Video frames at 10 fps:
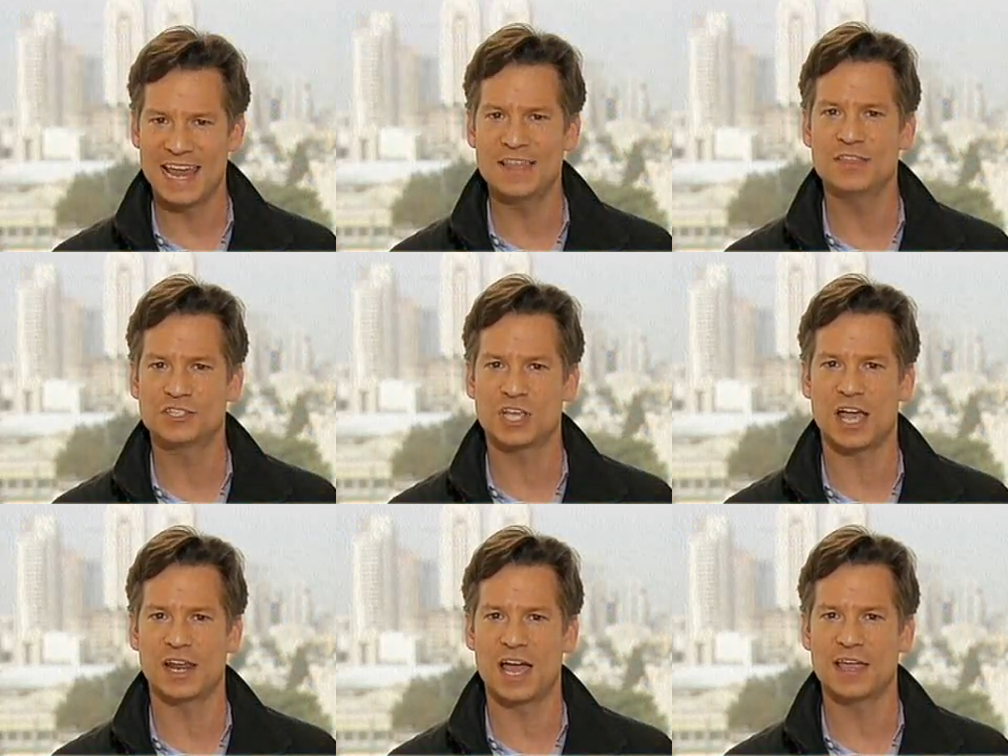in the
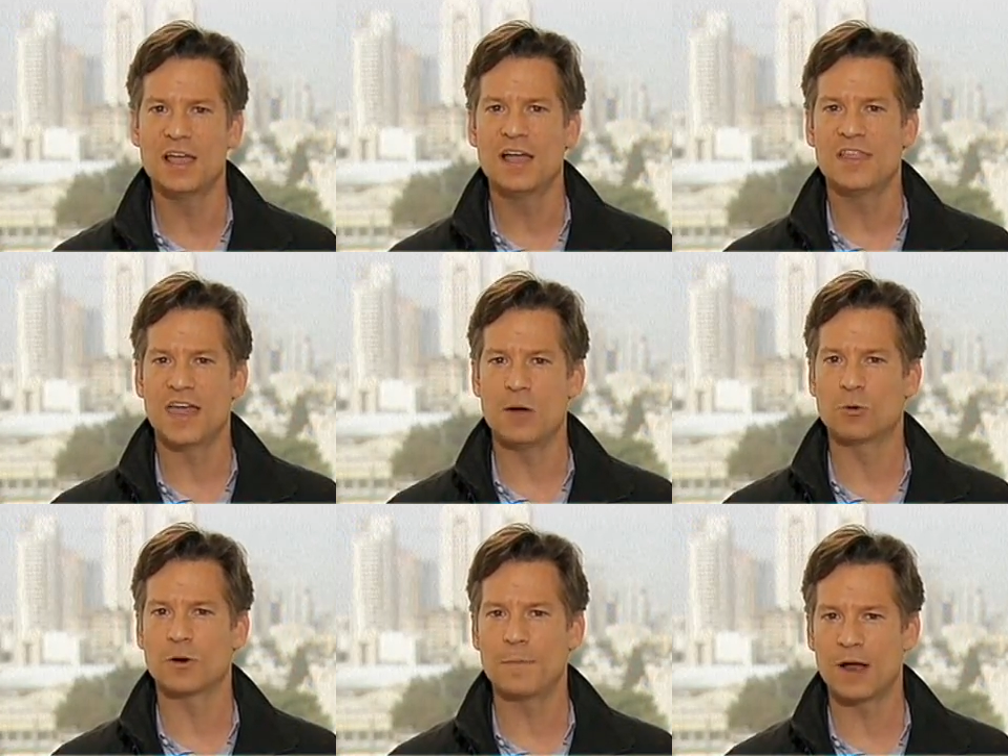Sinai. They
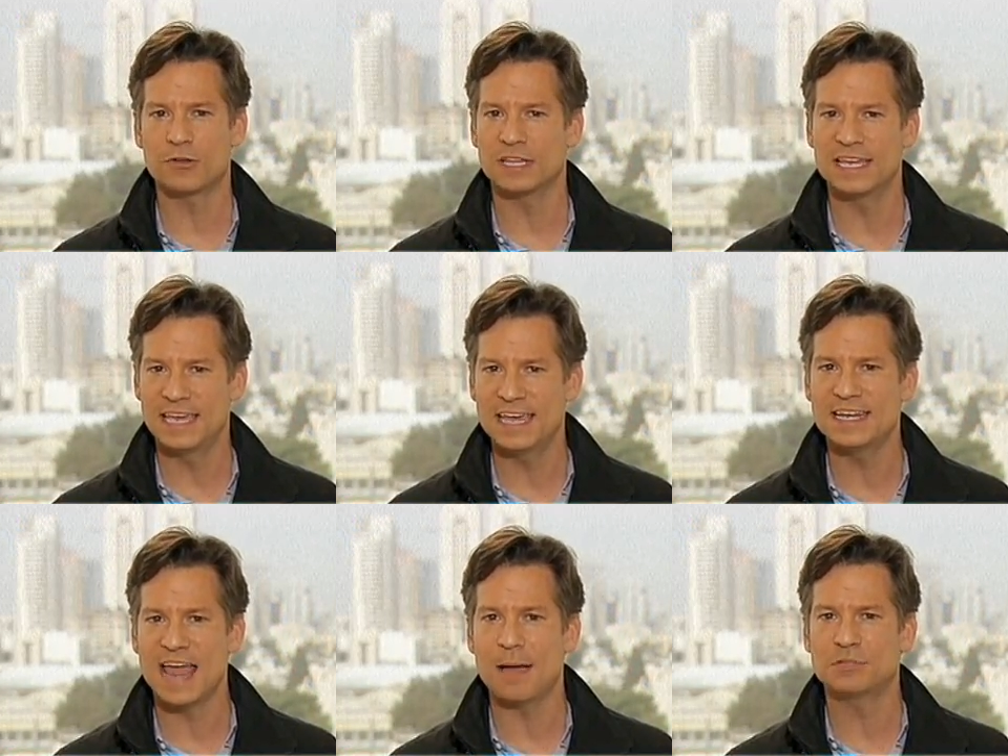were apparently
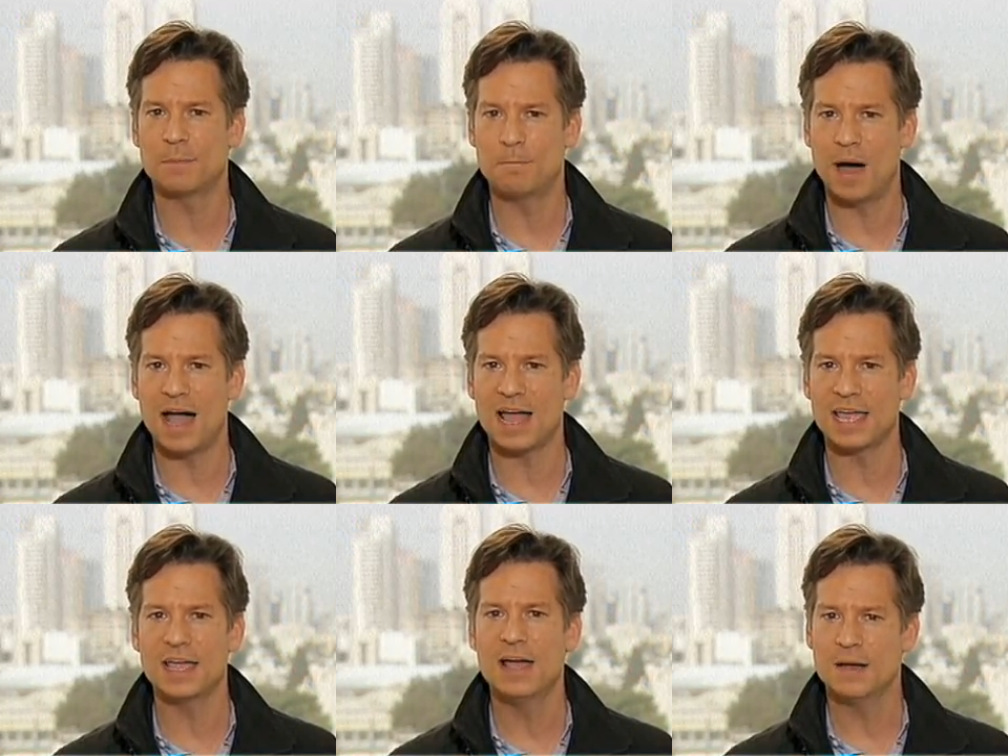kidnapped
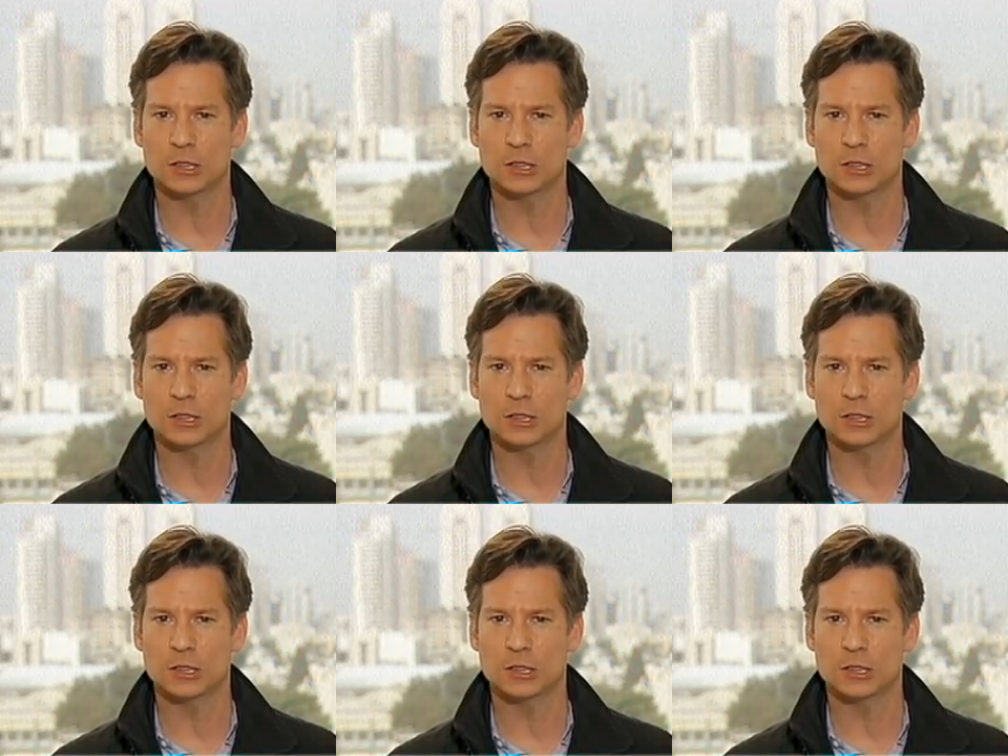by